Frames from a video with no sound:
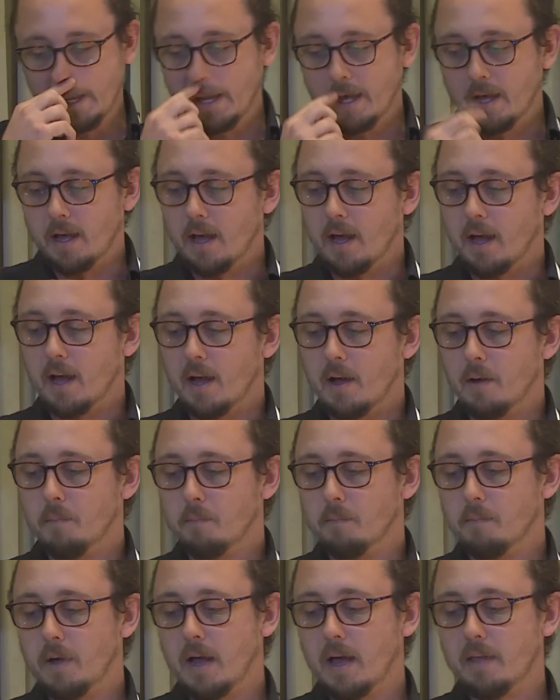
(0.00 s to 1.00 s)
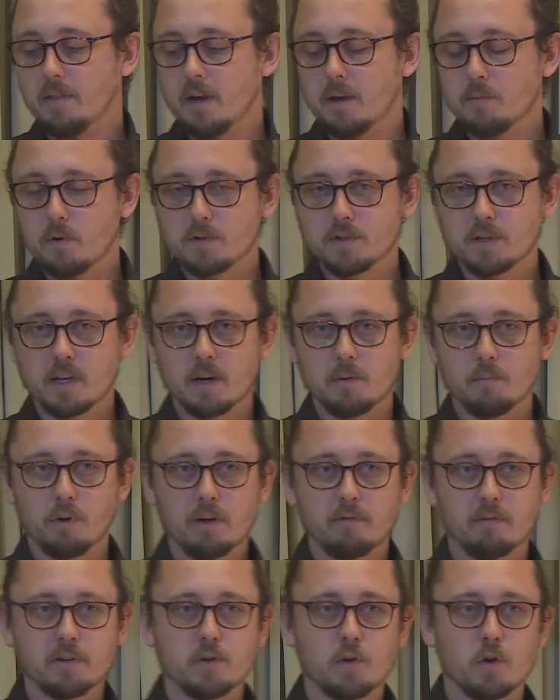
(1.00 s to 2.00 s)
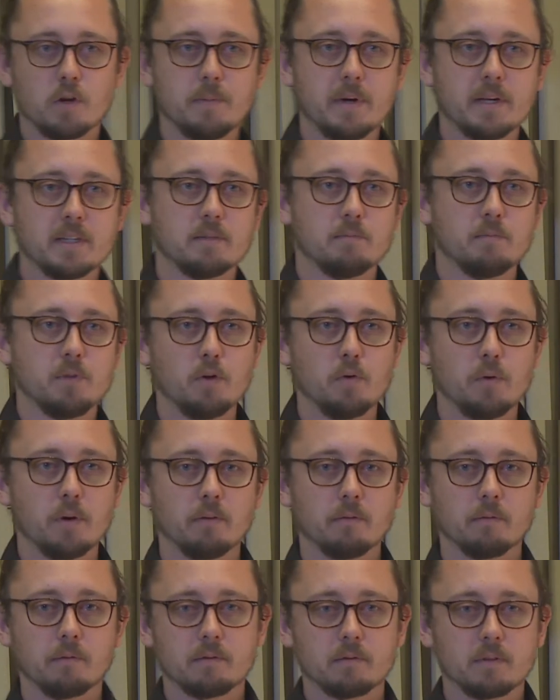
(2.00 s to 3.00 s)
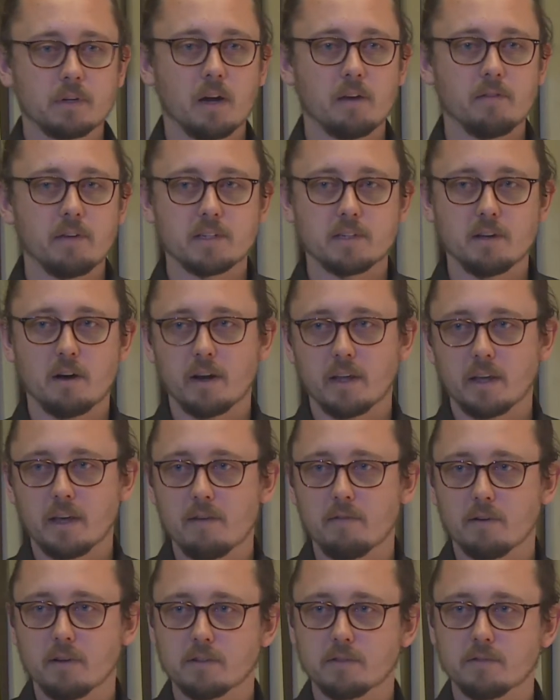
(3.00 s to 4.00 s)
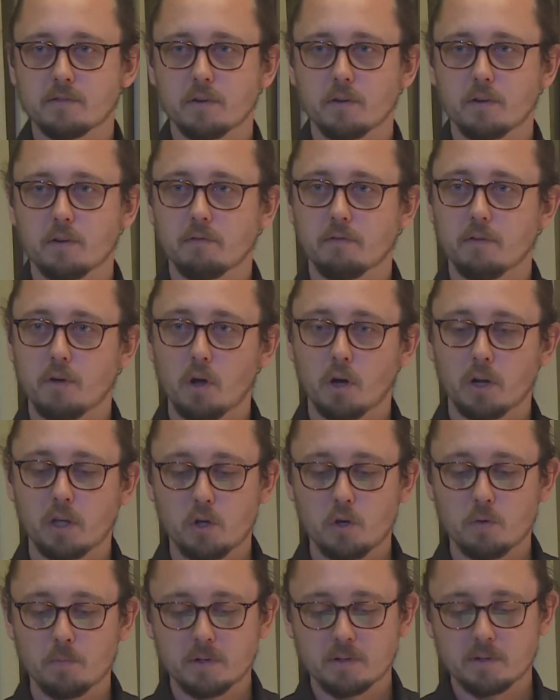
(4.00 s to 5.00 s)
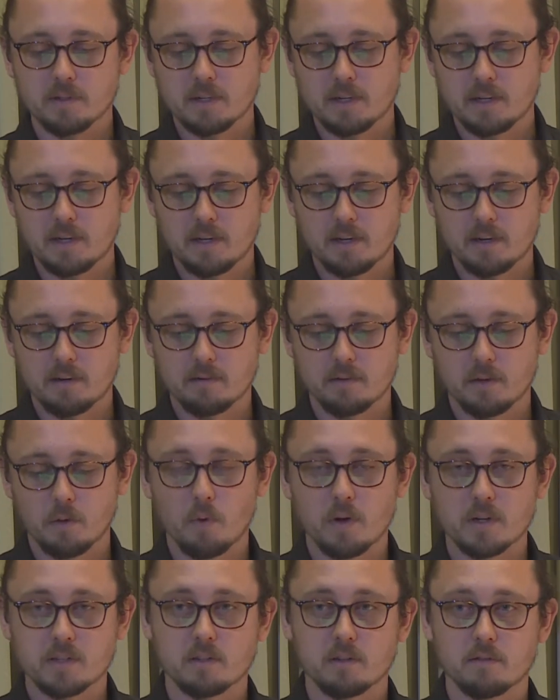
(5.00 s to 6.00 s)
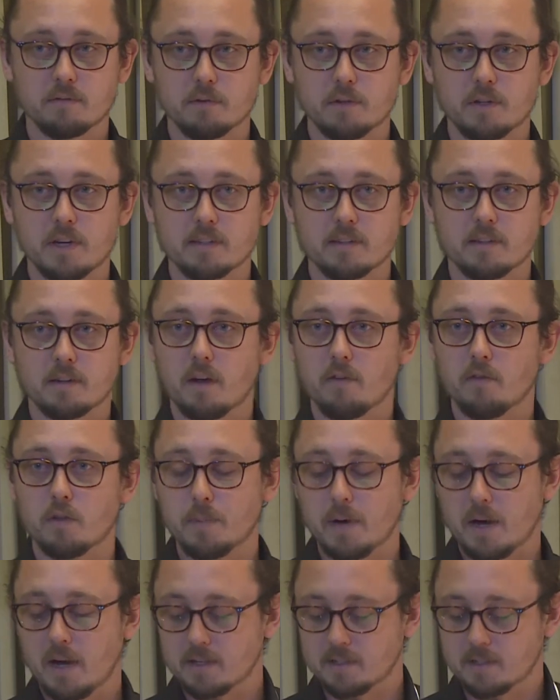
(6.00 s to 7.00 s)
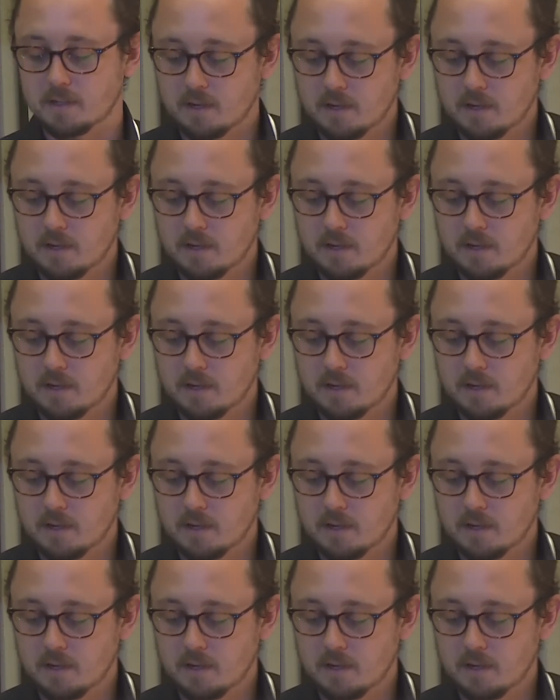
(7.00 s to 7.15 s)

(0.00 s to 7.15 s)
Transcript: And then I'm also going to briefly talk about some new and kind of exciting evidence for early humans in the Western Foot Desert over the past